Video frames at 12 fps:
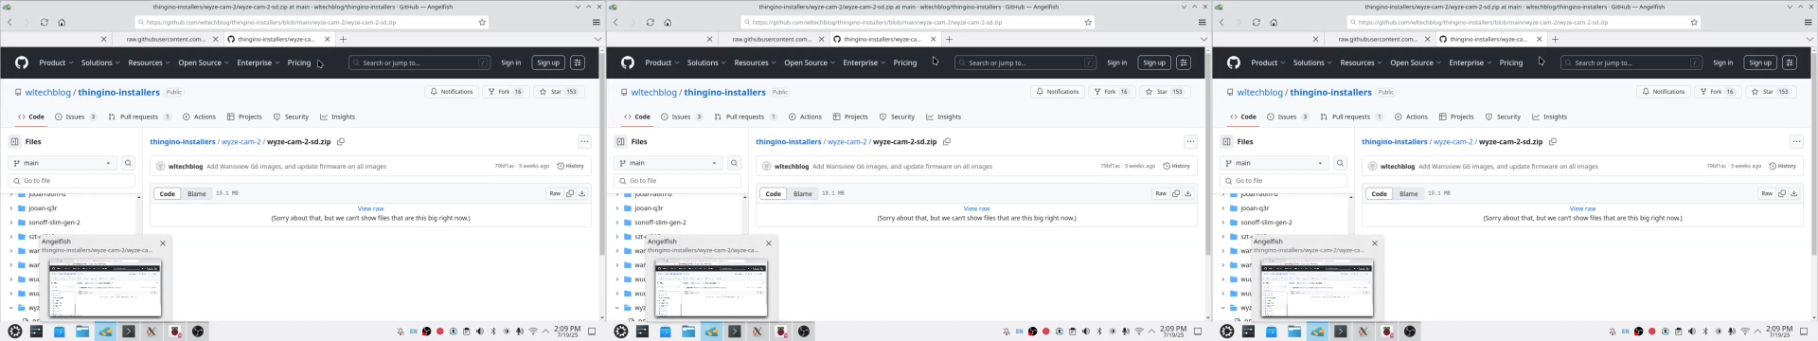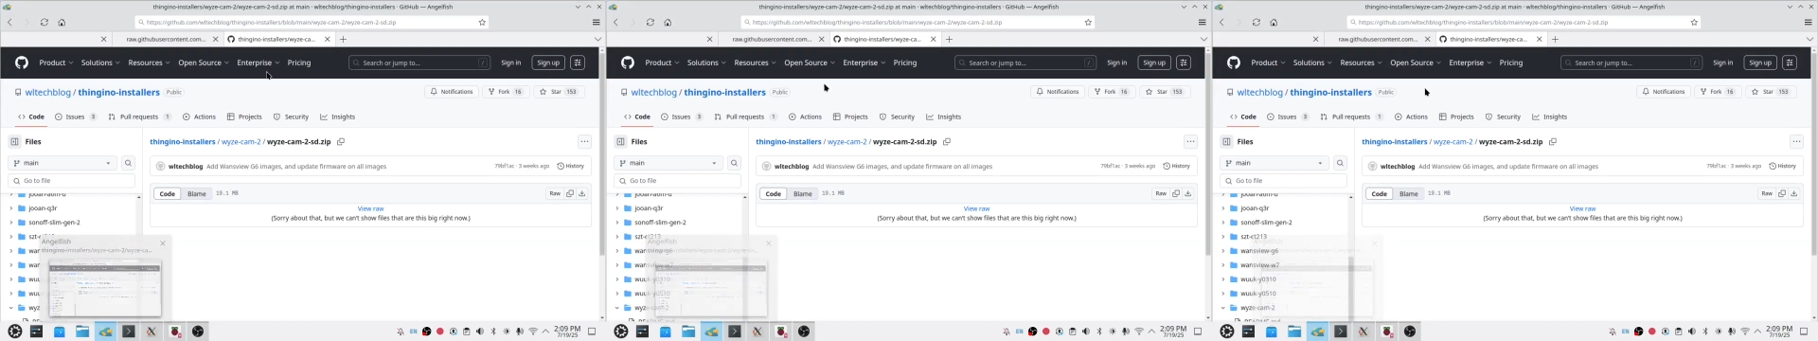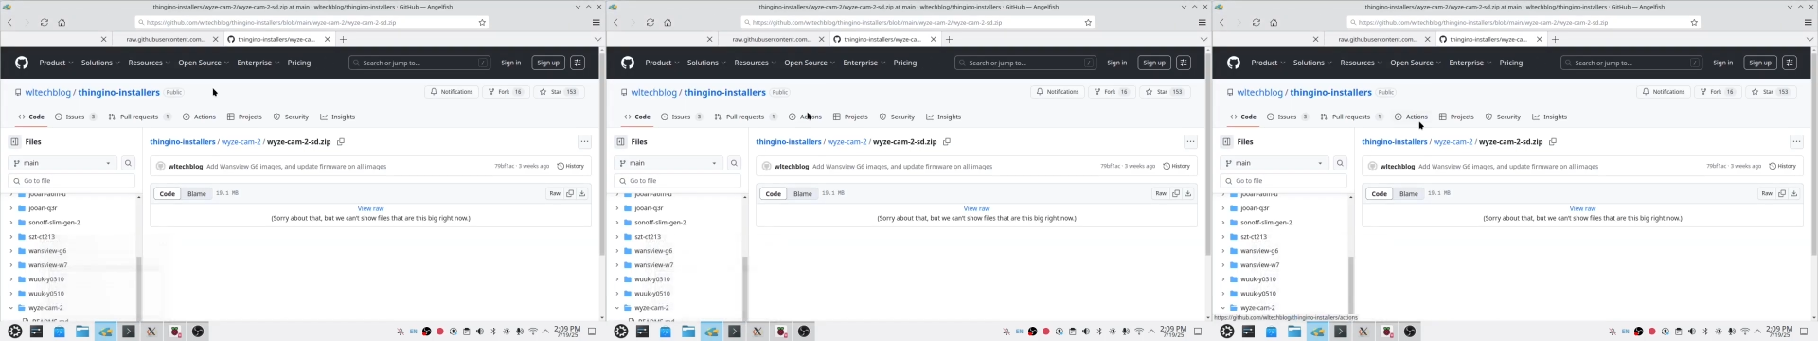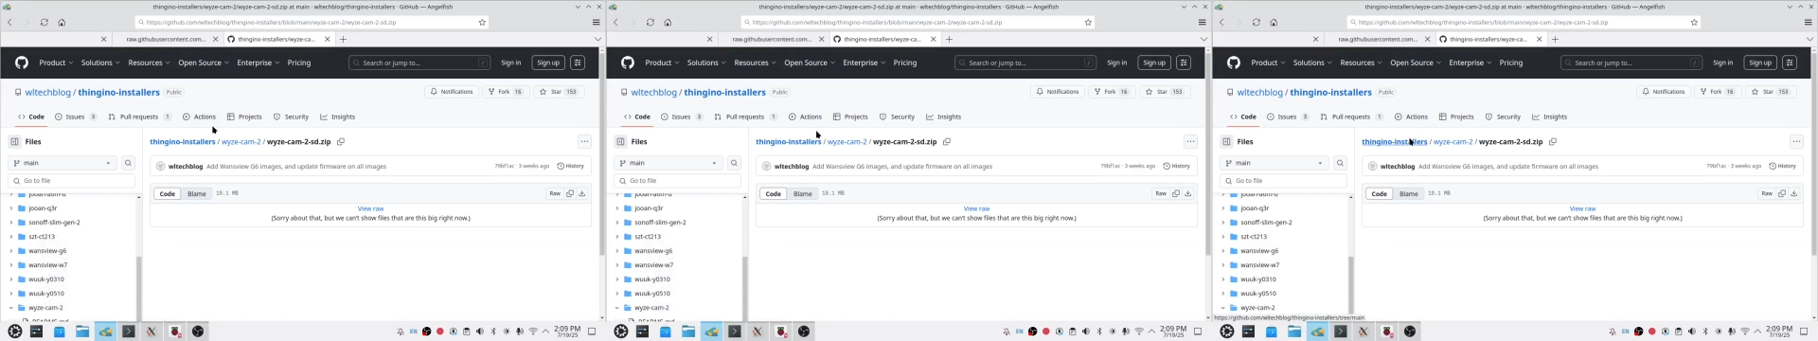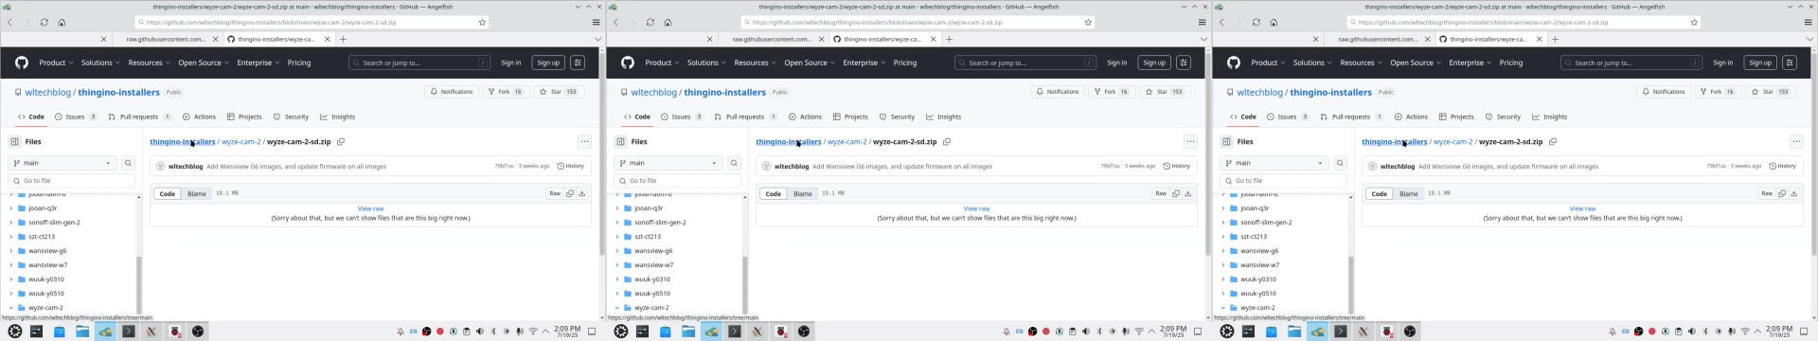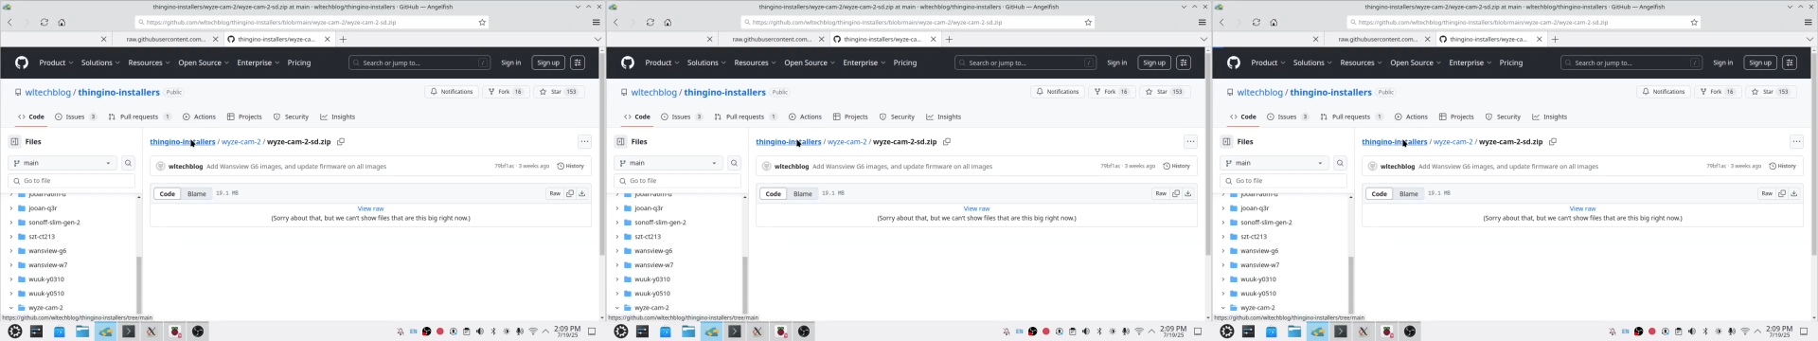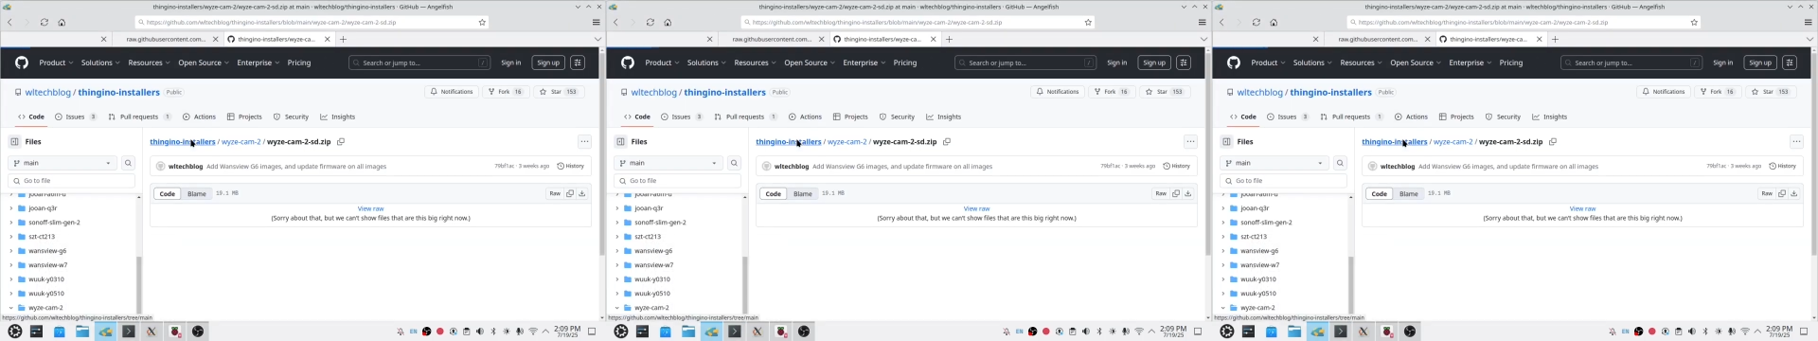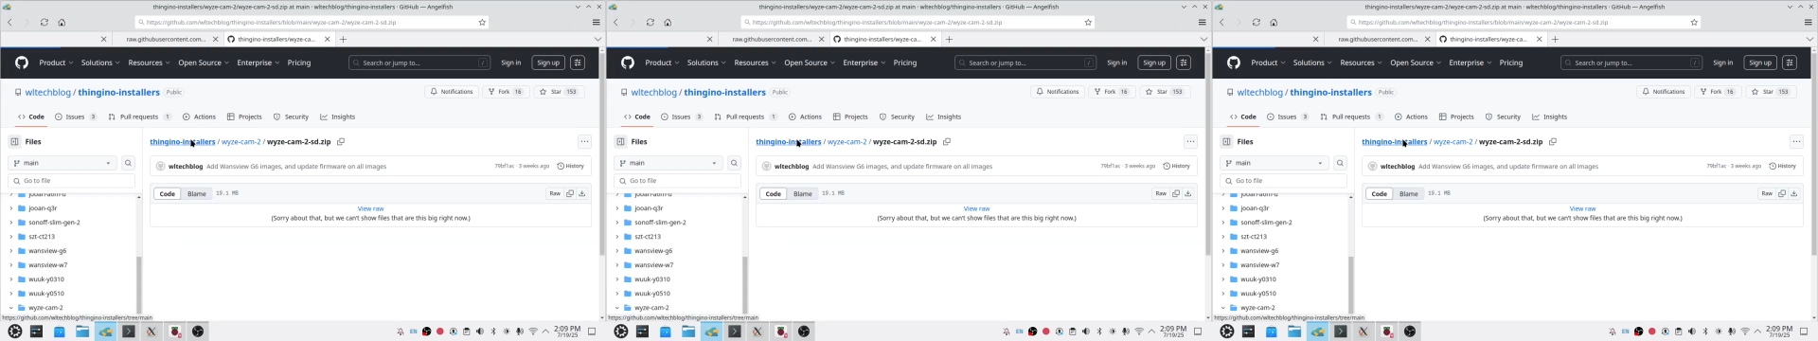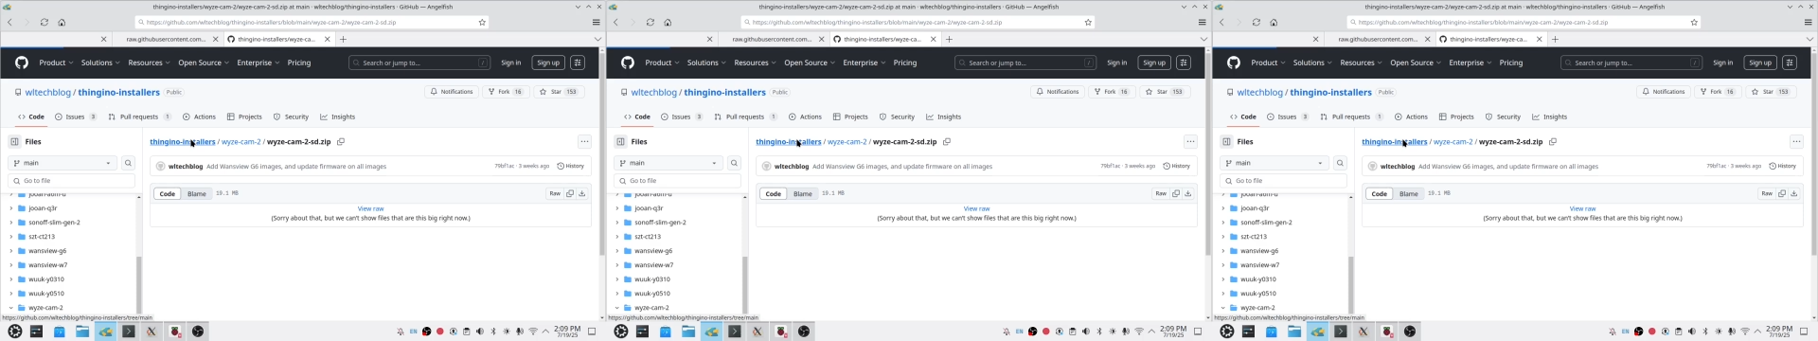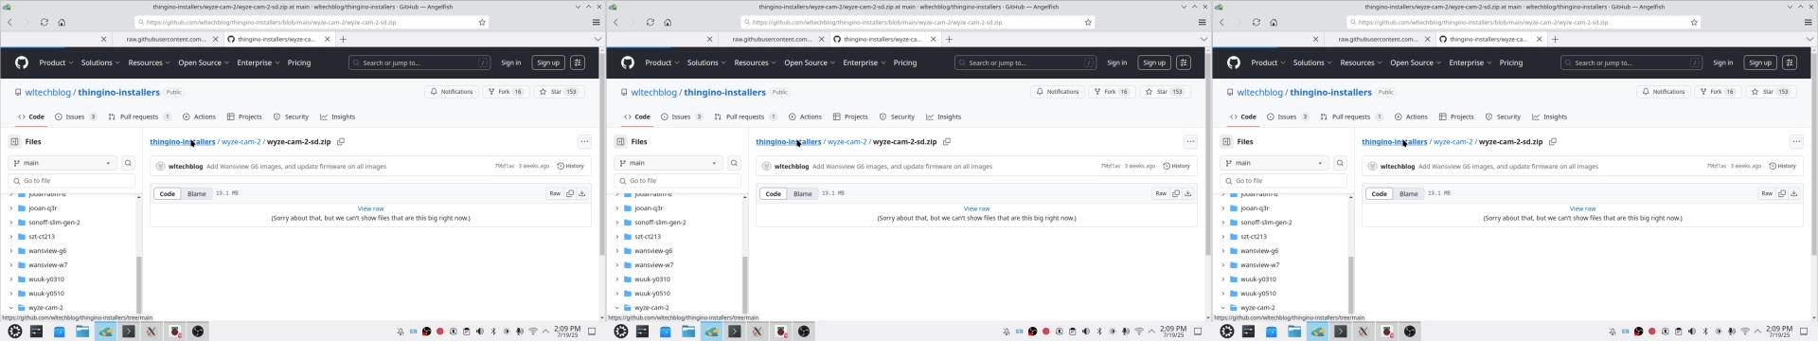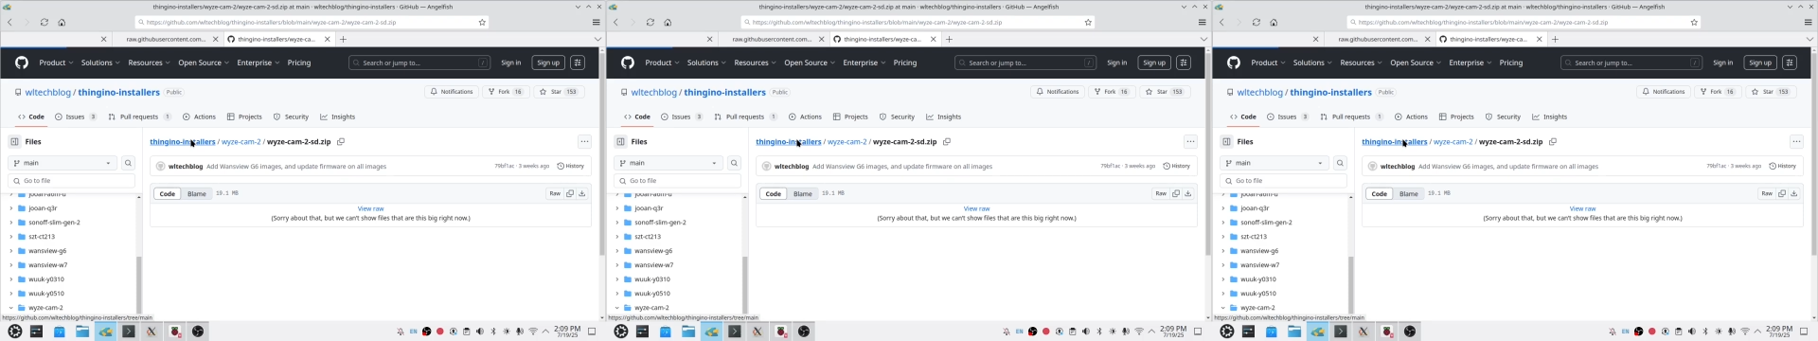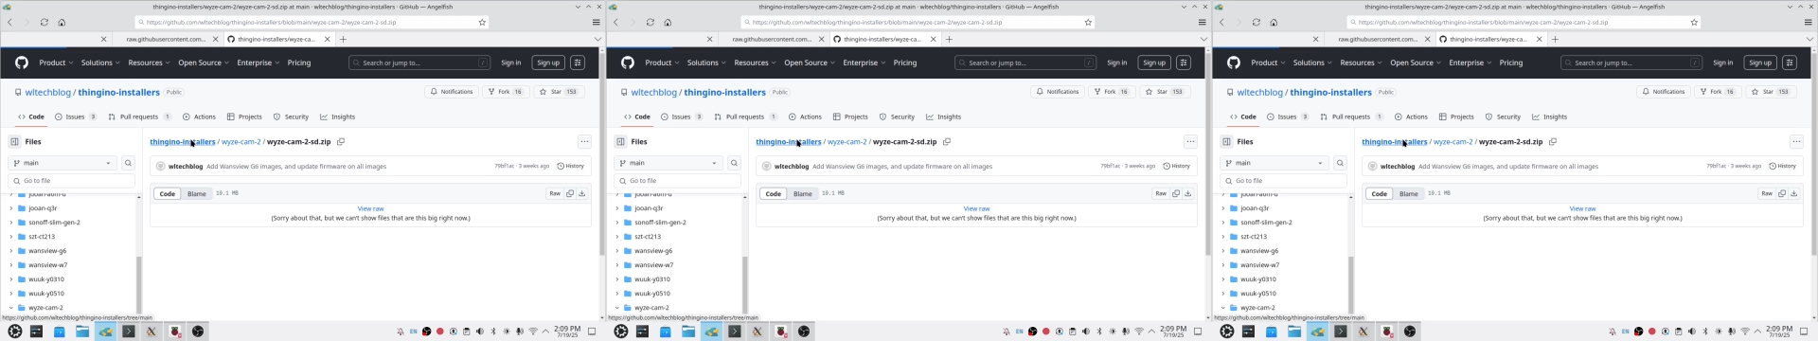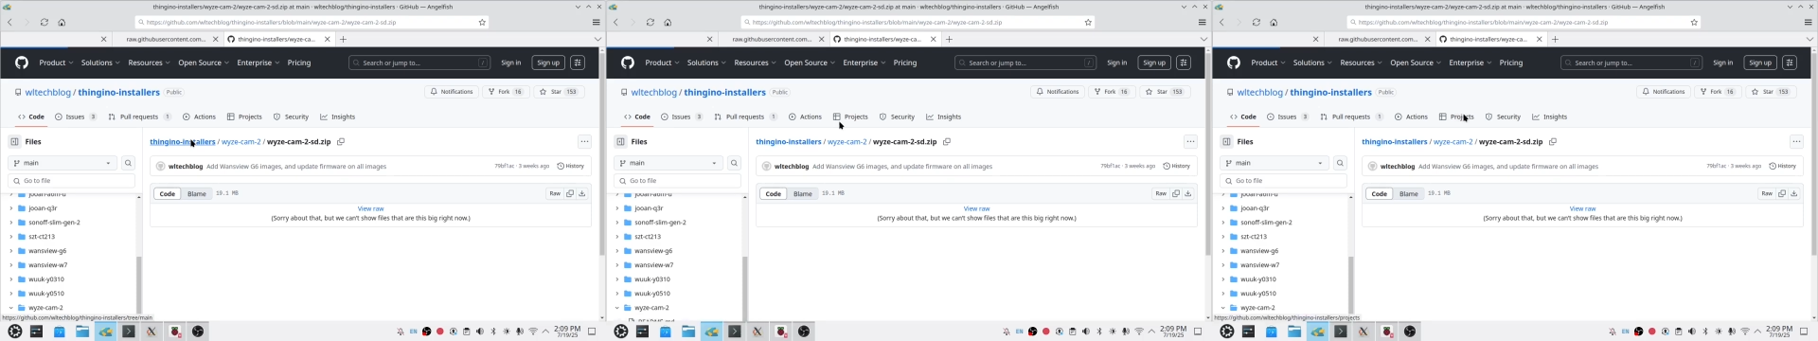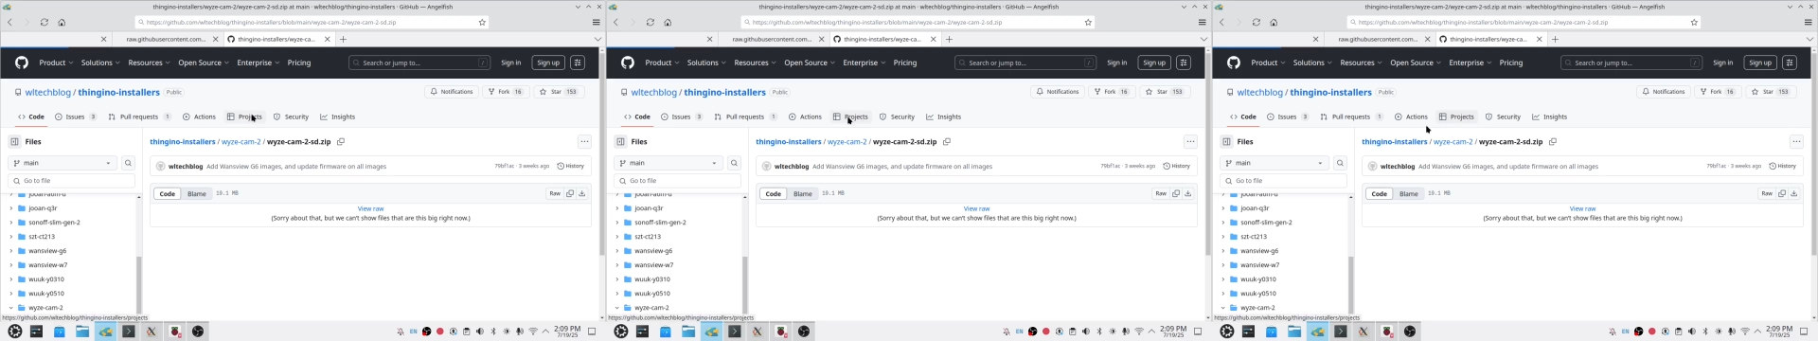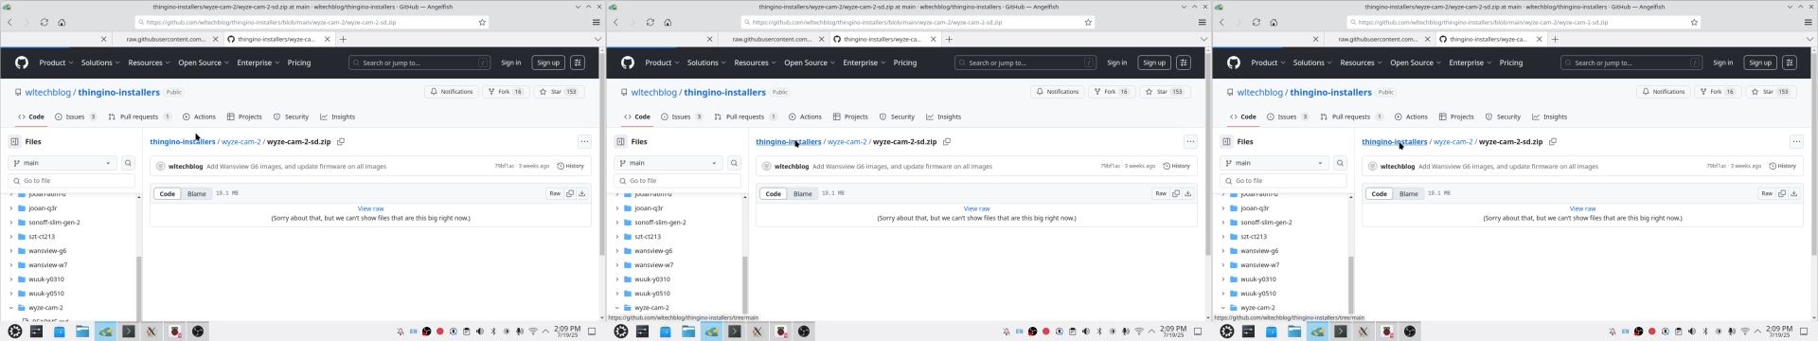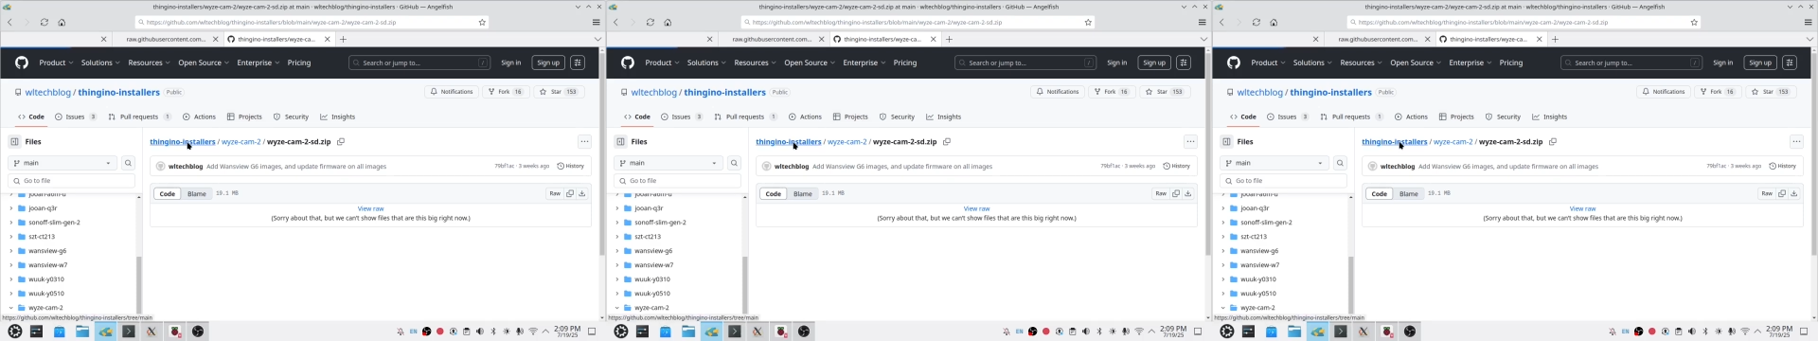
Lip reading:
Nobody's mouth can be seen.